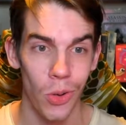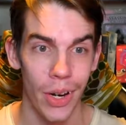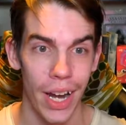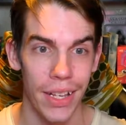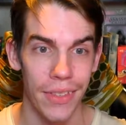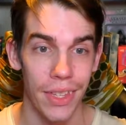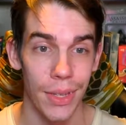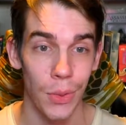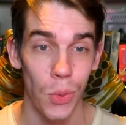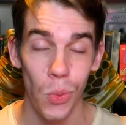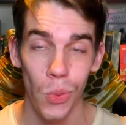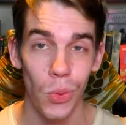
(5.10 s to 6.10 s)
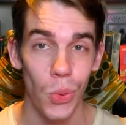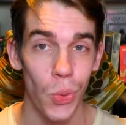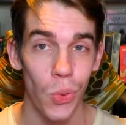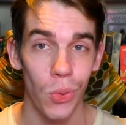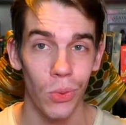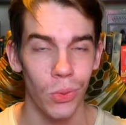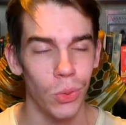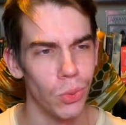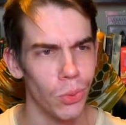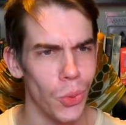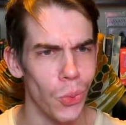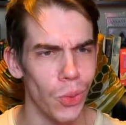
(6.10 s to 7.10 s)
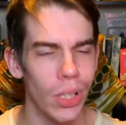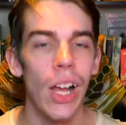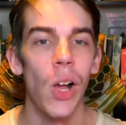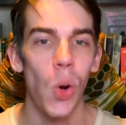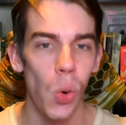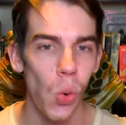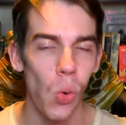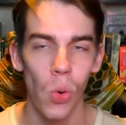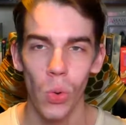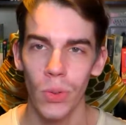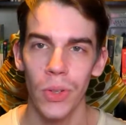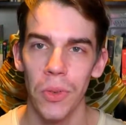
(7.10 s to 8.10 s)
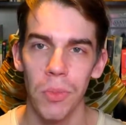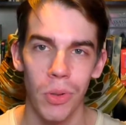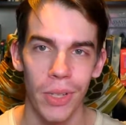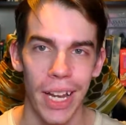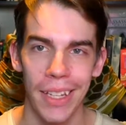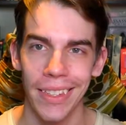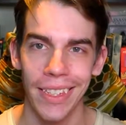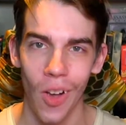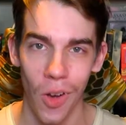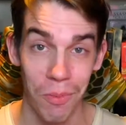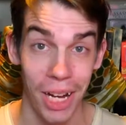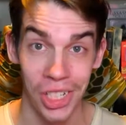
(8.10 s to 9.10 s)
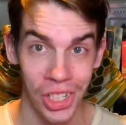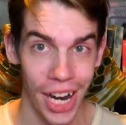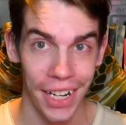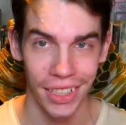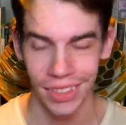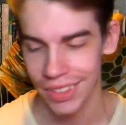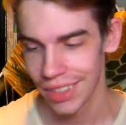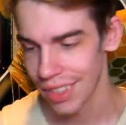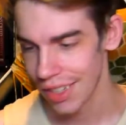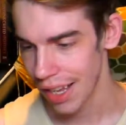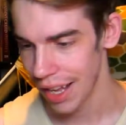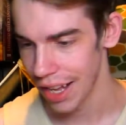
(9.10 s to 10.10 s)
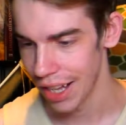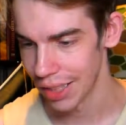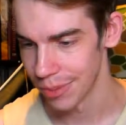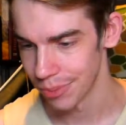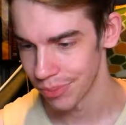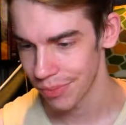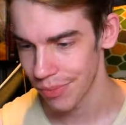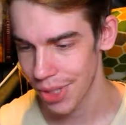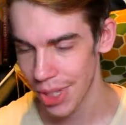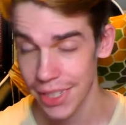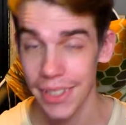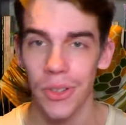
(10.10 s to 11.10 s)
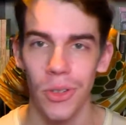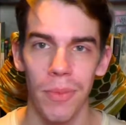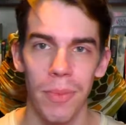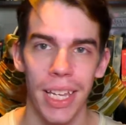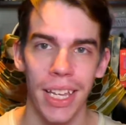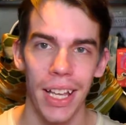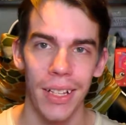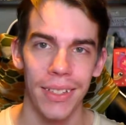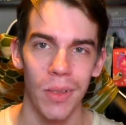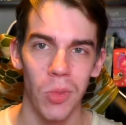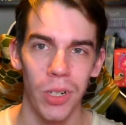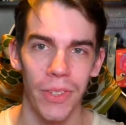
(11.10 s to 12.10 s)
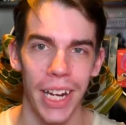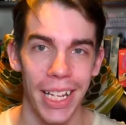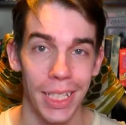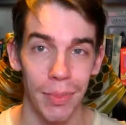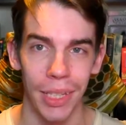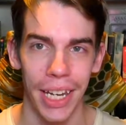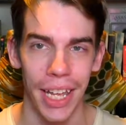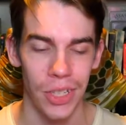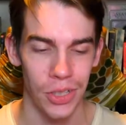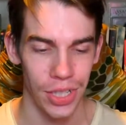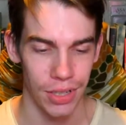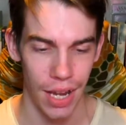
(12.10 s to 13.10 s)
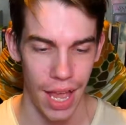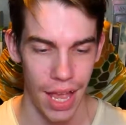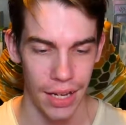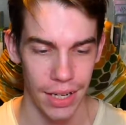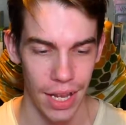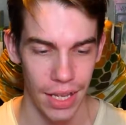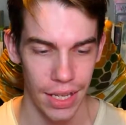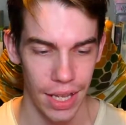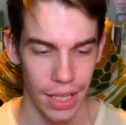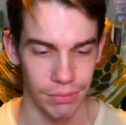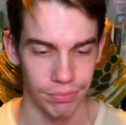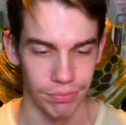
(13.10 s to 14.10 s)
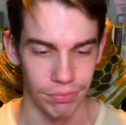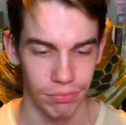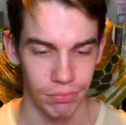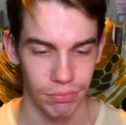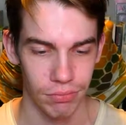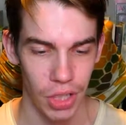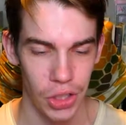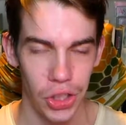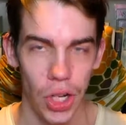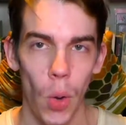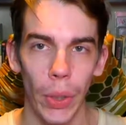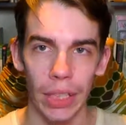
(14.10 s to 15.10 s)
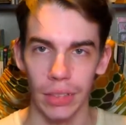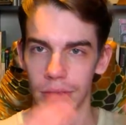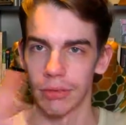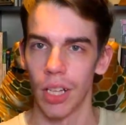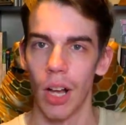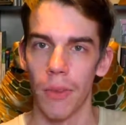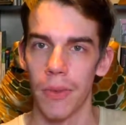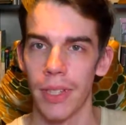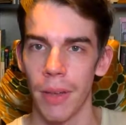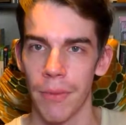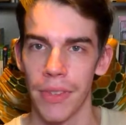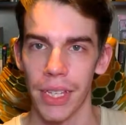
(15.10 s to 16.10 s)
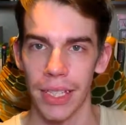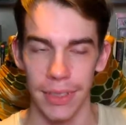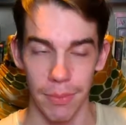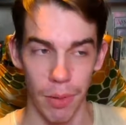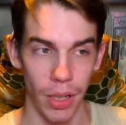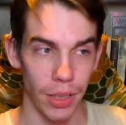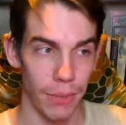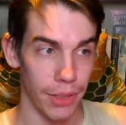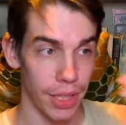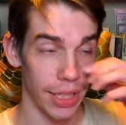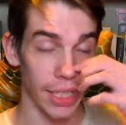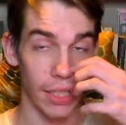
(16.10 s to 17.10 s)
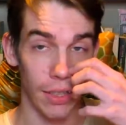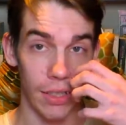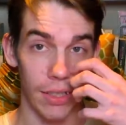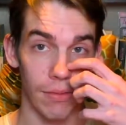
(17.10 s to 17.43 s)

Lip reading: anything or also put anything on my channel. So this is going to be somewhat of an explanation and a showing of some things. Probably with the link of the